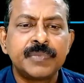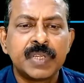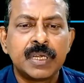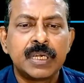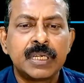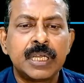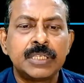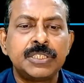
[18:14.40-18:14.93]

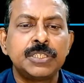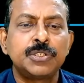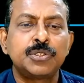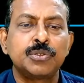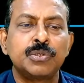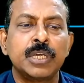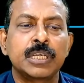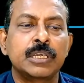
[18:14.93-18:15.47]
touch it to
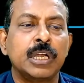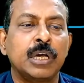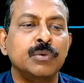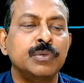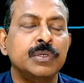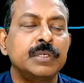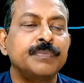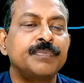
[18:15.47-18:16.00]
the ground
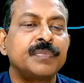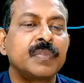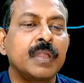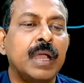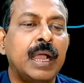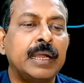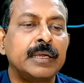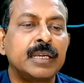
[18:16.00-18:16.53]

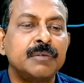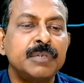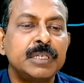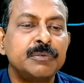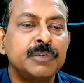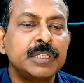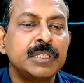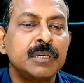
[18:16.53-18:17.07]
and rub it
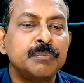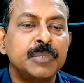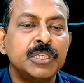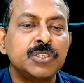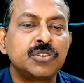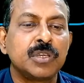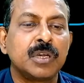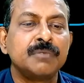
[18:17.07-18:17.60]
with a piece
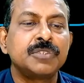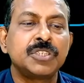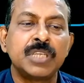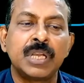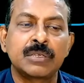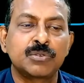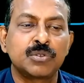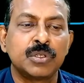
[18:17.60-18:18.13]
of silk.
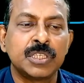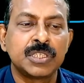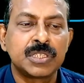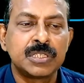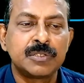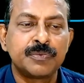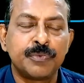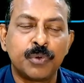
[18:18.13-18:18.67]
So this is
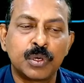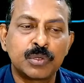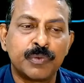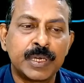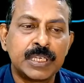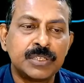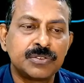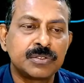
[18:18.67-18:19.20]
fourth one
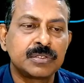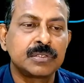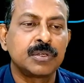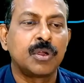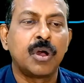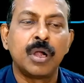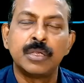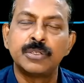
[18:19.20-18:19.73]
is
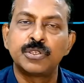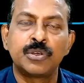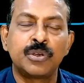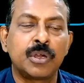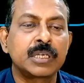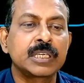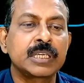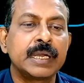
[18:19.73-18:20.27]
also
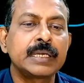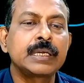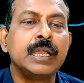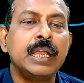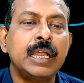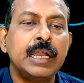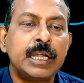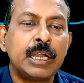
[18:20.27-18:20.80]
not correct.
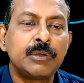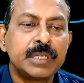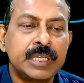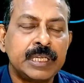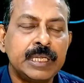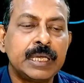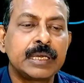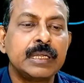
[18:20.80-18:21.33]
Now
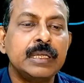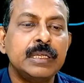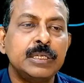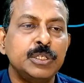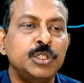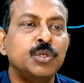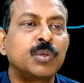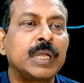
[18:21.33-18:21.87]
here
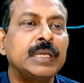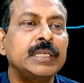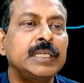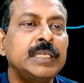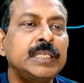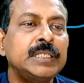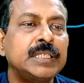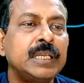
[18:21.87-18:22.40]
you can
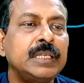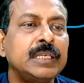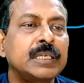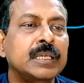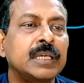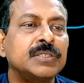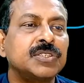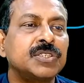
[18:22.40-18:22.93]
easily
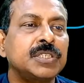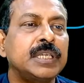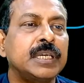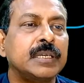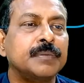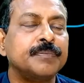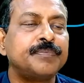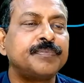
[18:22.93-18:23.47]
consider
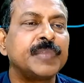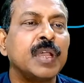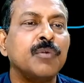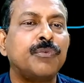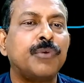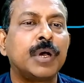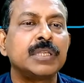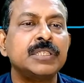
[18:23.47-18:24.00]

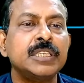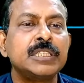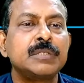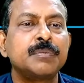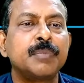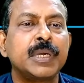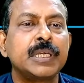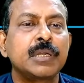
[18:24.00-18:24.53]
for this
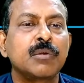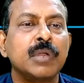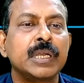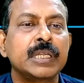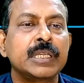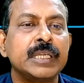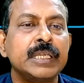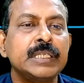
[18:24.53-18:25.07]
particular
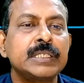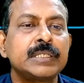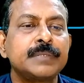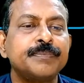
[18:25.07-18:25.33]
case,